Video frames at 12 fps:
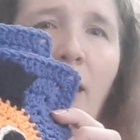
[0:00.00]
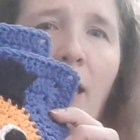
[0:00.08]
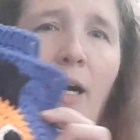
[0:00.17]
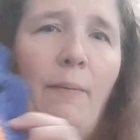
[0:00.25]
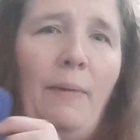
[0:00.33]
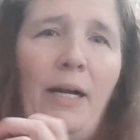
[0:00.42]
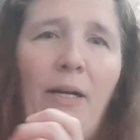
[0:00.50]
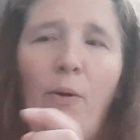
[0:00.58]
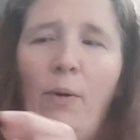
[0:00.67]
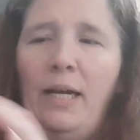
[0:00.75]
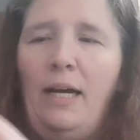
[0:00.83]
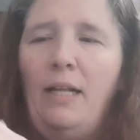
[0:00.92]
I know
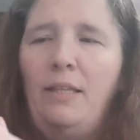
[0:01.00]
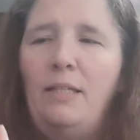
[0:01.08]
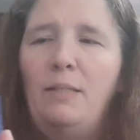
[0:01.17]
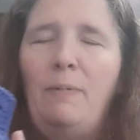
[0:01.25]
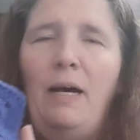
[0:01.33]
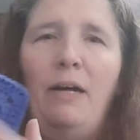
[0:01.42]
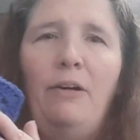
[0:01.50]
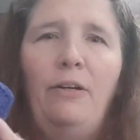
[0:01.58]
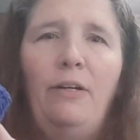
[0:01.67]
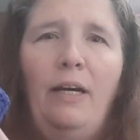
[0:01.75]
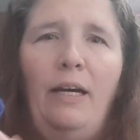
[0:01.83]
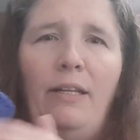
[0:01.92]
I got this
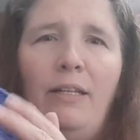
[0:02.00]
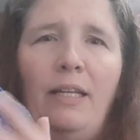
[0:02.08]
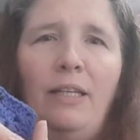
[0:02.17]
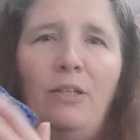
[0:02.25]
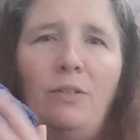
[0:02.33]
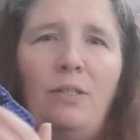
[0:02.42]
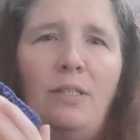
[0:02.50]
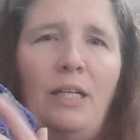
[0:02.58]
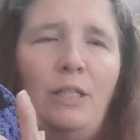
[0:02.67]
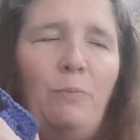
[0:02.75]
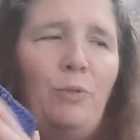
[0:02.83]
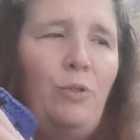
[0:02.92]
pattern. I think there's a
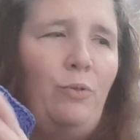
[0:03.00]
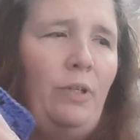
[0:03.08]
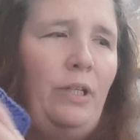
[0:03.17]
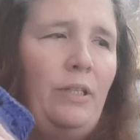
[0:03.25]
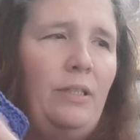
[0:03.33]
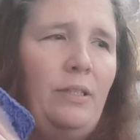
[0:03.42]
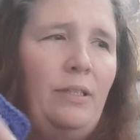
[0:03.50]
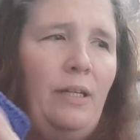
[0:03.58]
Sesame Street